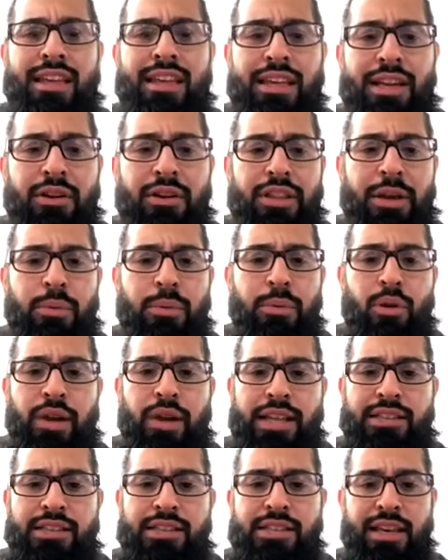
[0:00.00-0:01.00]
You know, they were
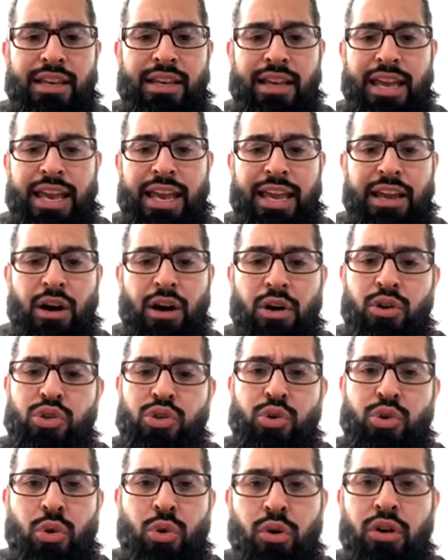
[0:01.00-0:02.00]
renting a
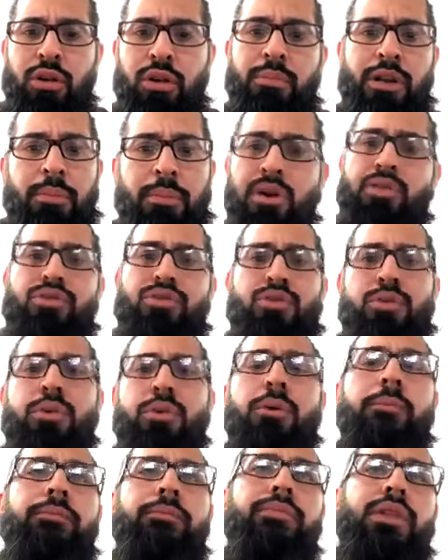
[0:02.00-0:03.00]
auditorium in a middle school,
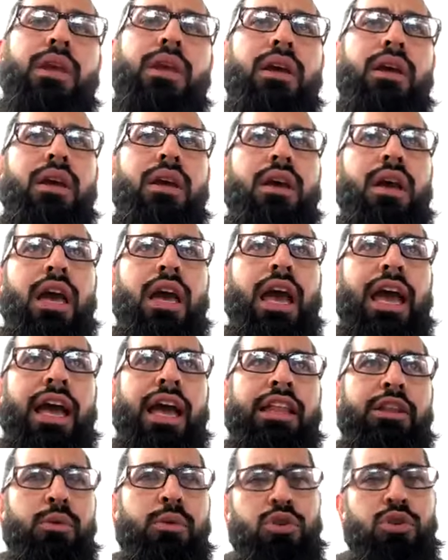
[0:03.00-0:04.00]
and
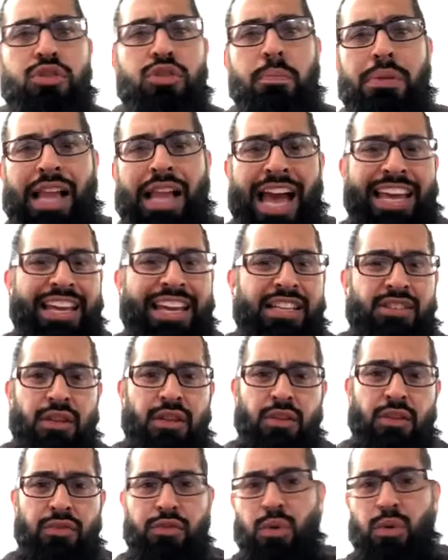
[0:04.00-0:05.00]
there was just blankets on the
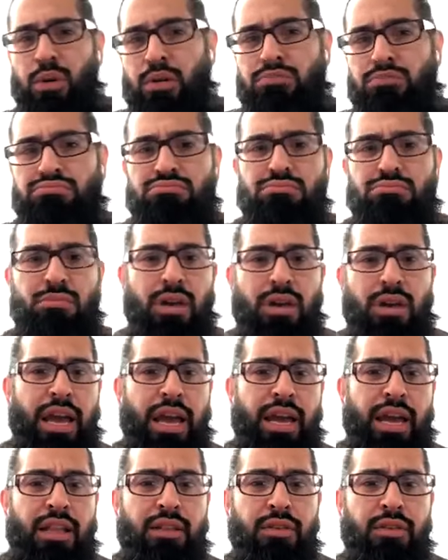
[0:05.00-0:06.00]
floor,
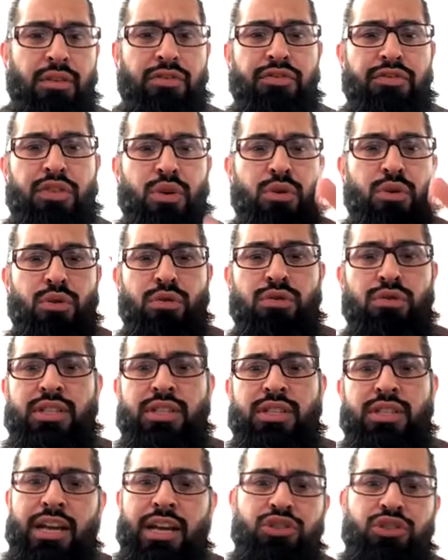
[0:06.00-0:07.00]
and a few
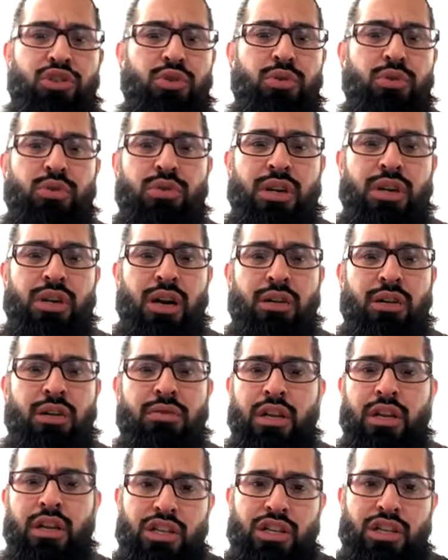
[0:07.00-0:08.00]
statues of
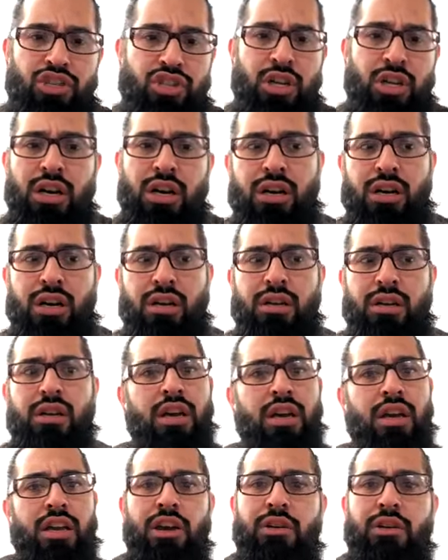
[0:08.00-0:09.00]
Ganesha
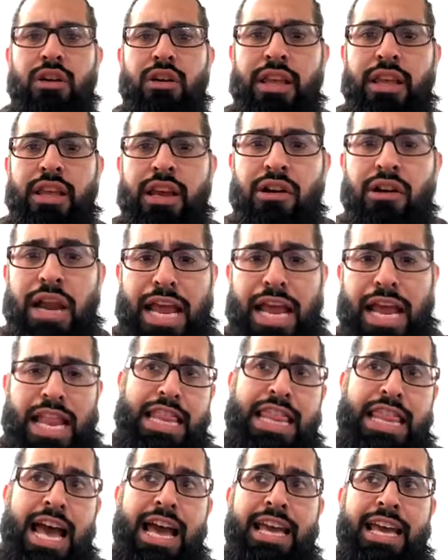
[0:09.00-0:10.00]
here and there, and
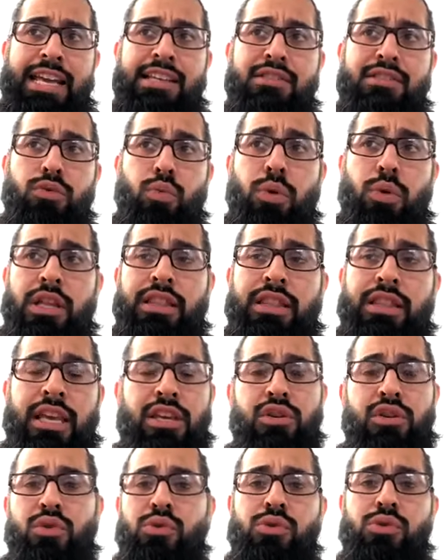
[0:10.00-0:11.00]
that is what they
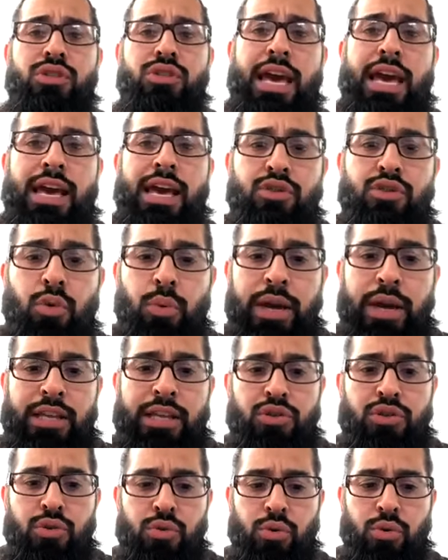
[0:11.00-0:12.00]
used as a way
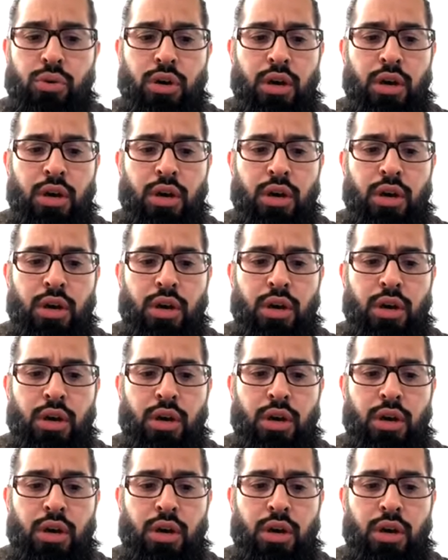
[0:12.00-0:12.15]
to